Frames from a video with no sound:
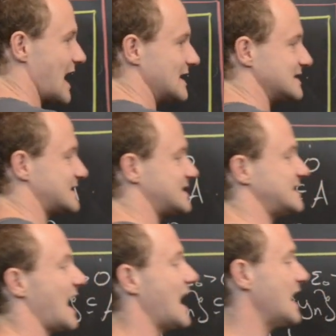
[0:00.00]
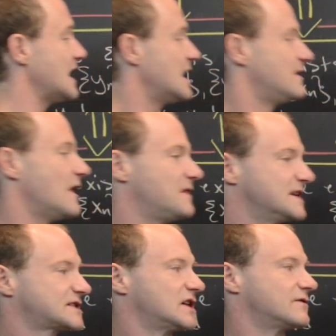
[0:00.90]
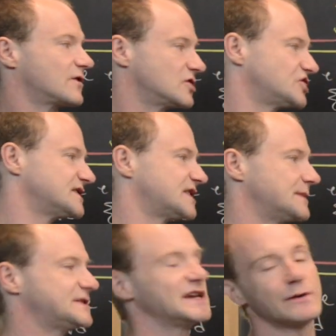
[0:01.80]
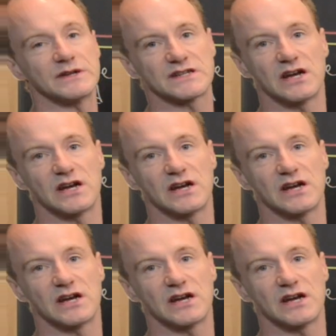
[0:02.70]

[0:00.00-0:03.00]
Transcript: ahead and say that this convergent subsequence